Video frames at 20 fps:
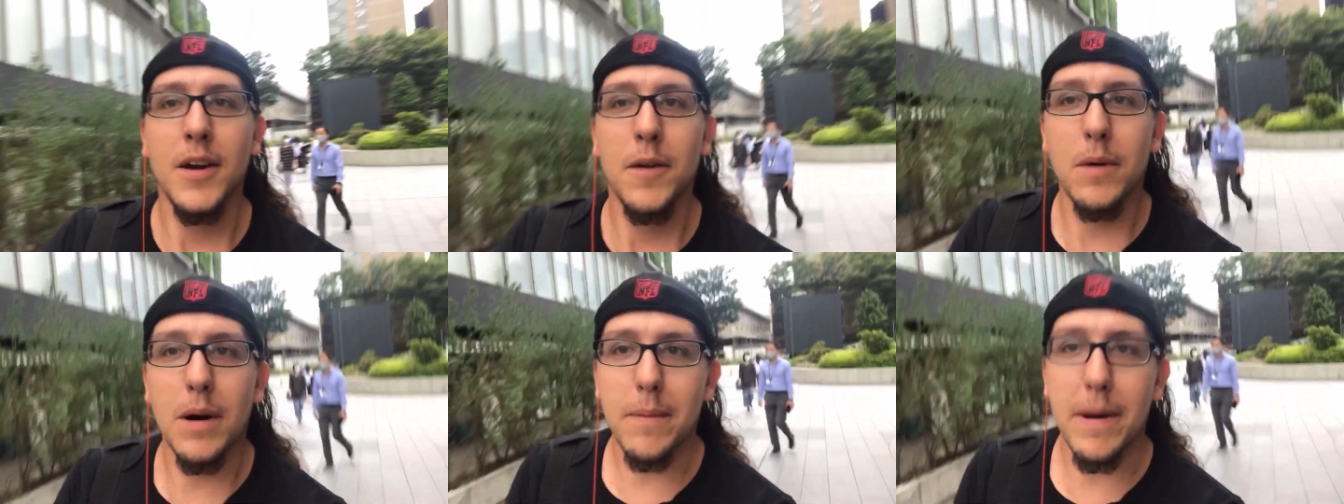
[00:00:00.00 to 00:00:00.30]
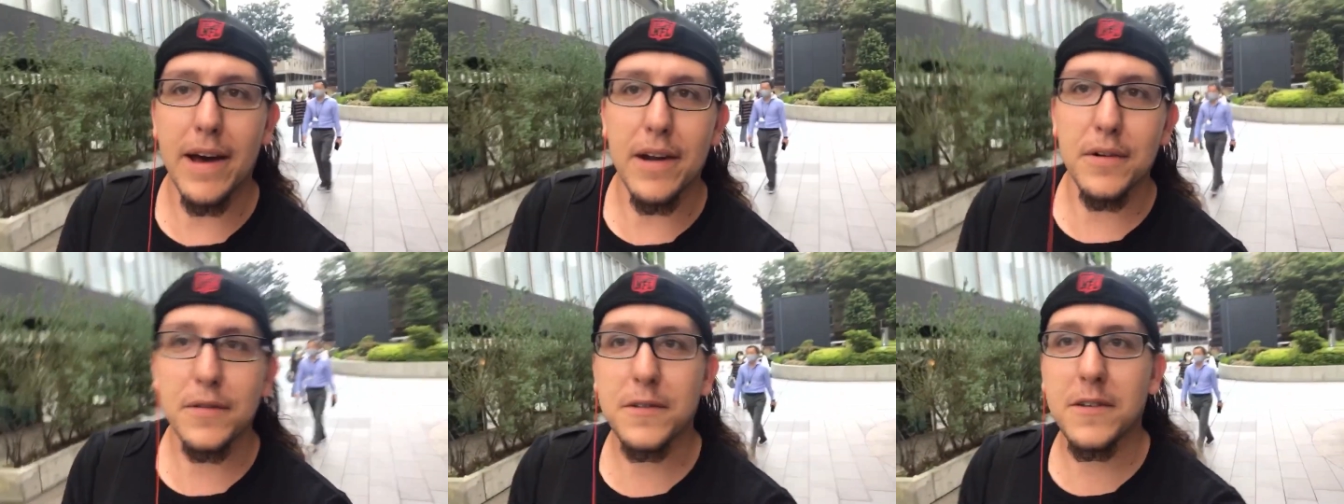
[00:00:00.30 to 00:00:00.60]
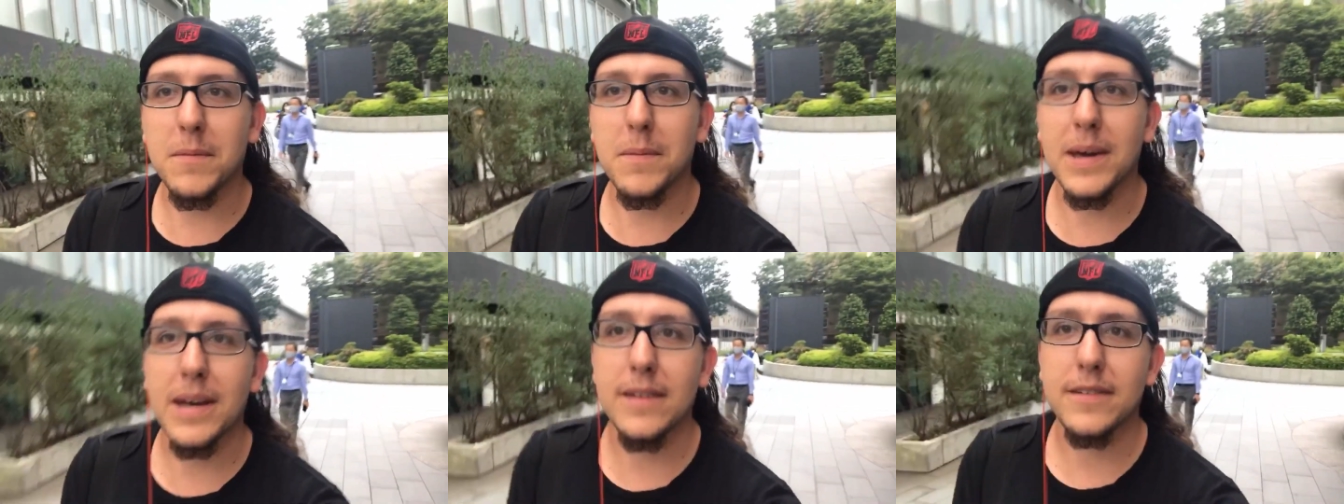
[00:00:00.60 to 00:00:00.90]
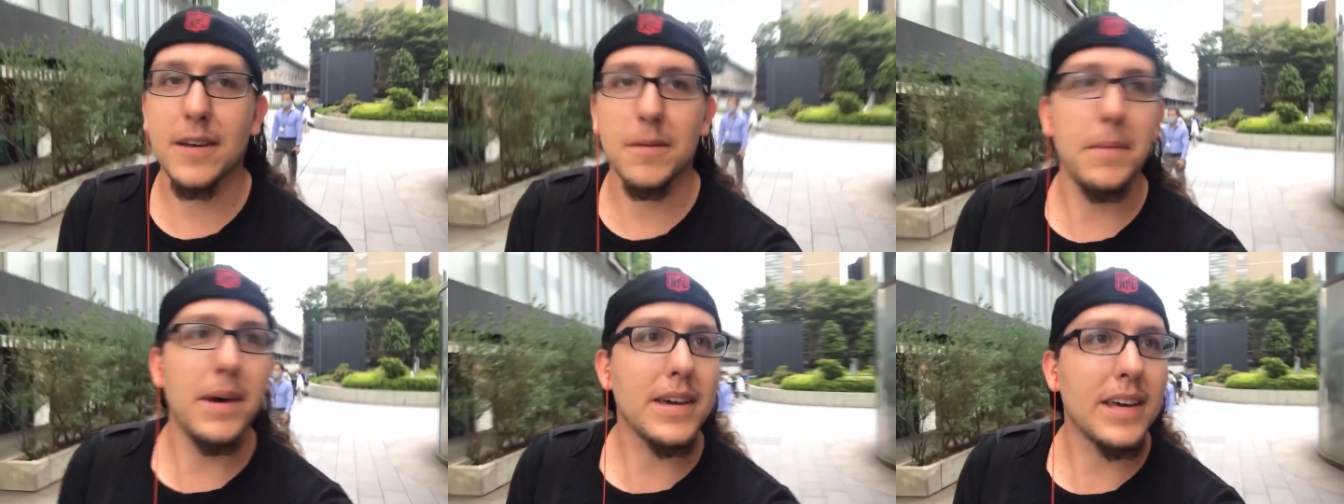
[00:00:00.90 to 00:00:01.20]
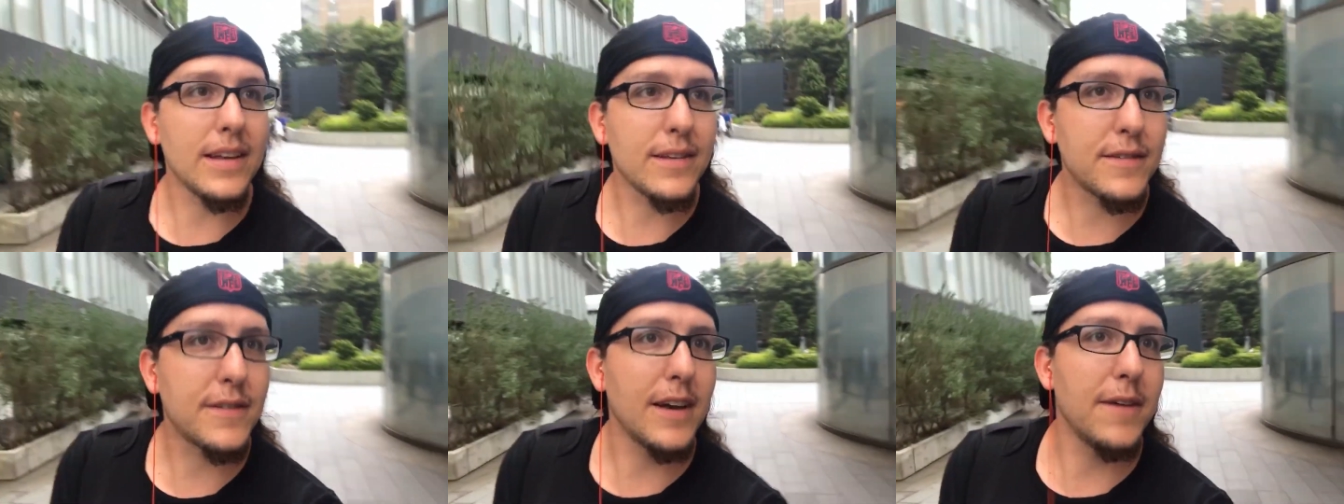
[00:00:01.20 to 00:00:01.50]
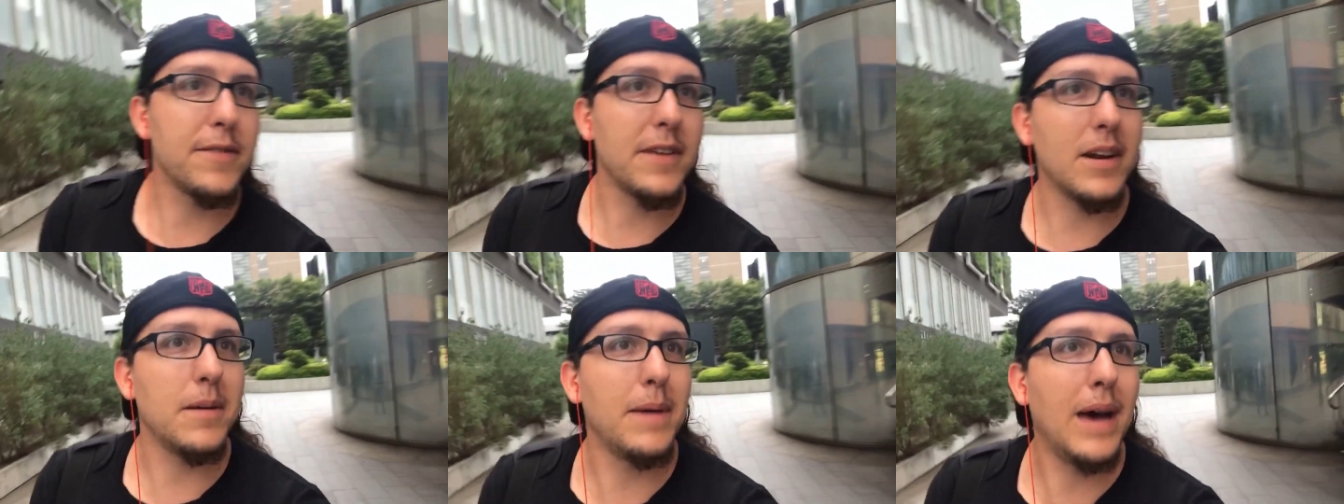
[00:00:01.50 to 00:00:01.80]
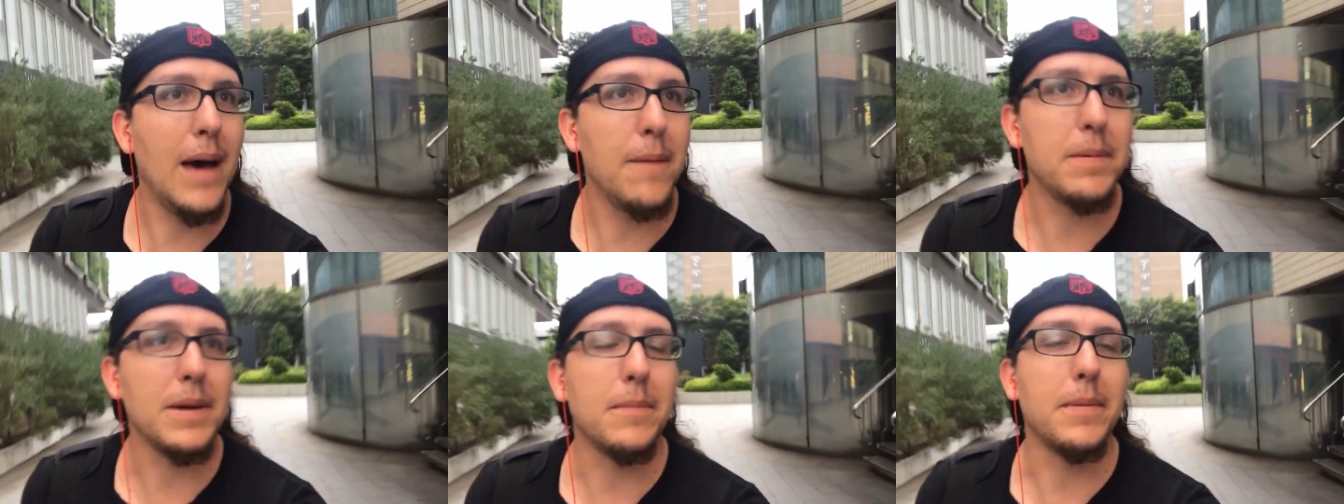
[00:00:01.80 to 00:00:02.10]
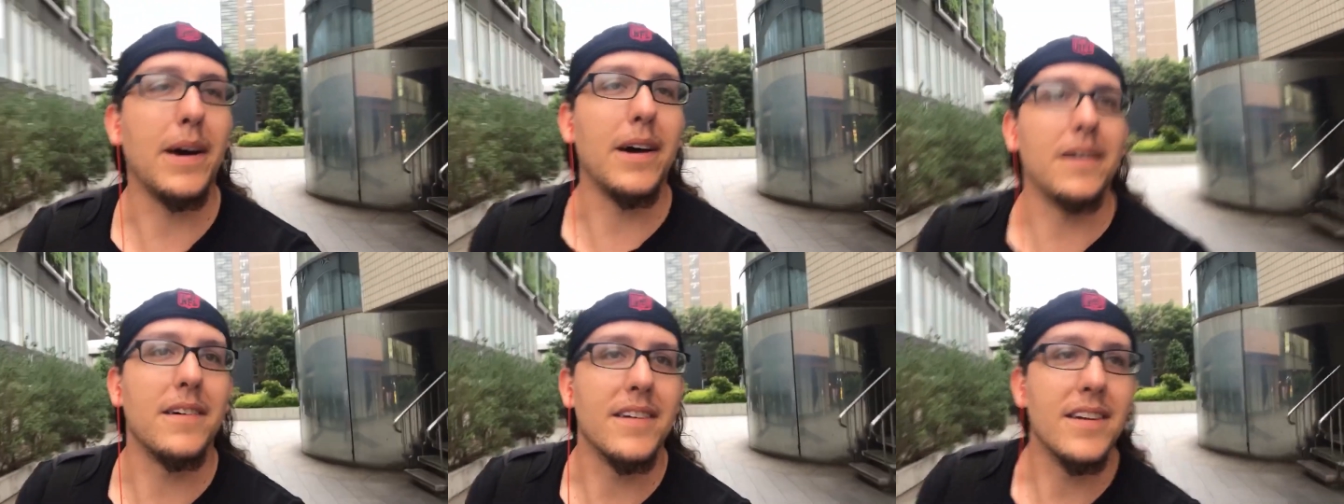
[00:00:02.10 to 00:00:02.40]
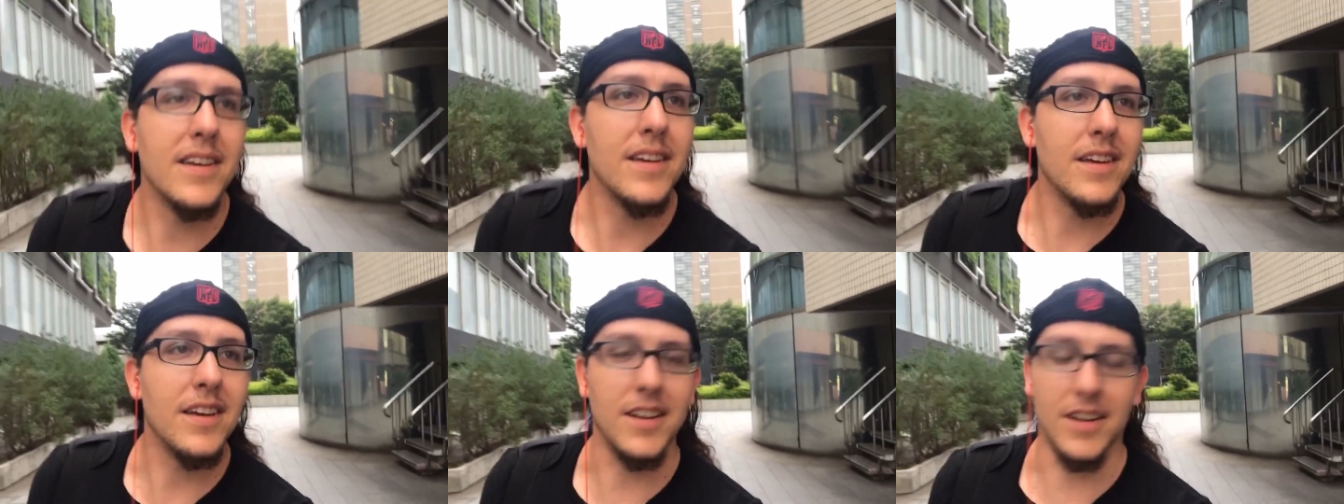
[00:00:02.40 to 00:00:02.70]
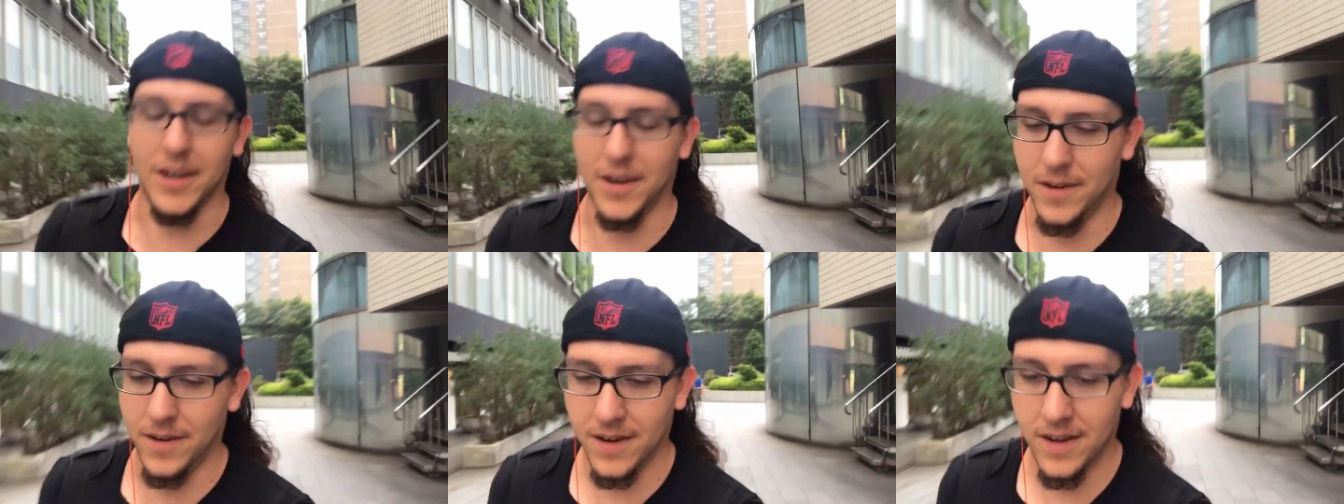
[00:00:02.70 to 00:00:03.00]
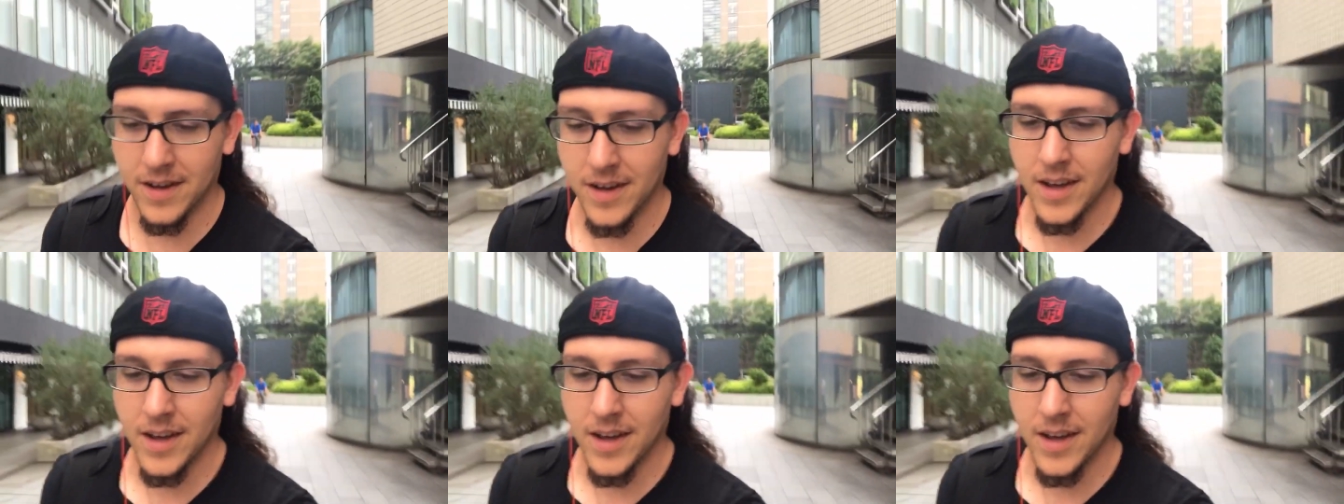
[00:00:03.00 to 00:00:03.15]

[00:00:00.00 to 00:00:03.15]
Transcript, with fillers: What matters to me is I'm making stuff that I'm happy about, you know?